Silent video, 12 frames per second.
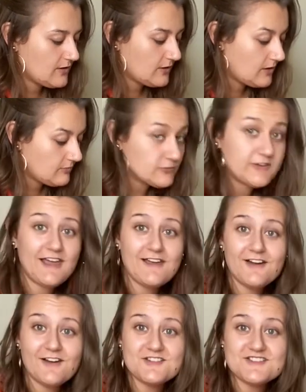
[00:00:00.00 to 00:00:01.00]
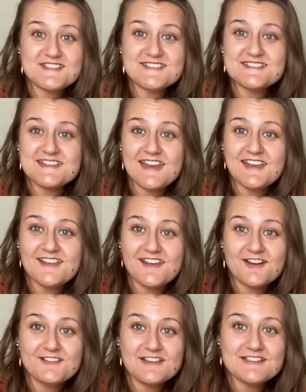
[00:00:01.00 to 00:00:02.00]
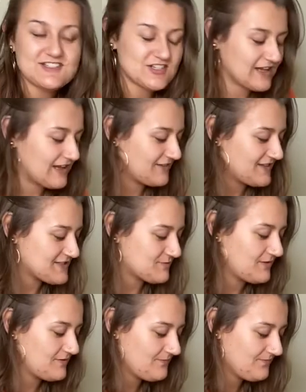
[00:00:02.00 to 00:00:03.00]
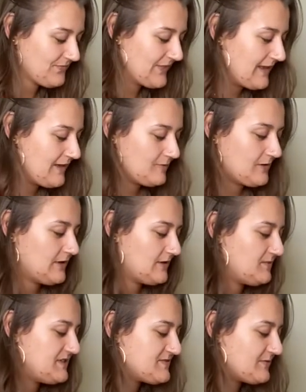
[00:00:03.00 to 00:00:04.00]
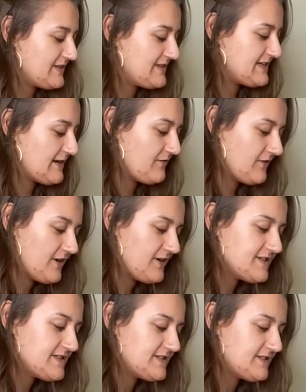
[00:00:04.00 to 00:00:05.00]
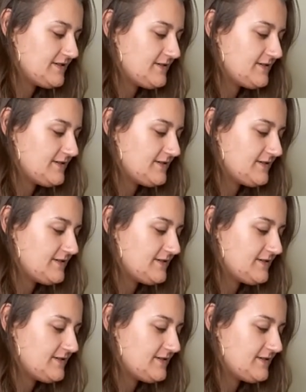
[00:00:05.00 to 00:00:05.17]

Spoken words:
Oh, well, that card just stayed there. Let's check out this one. Let me split the deck first.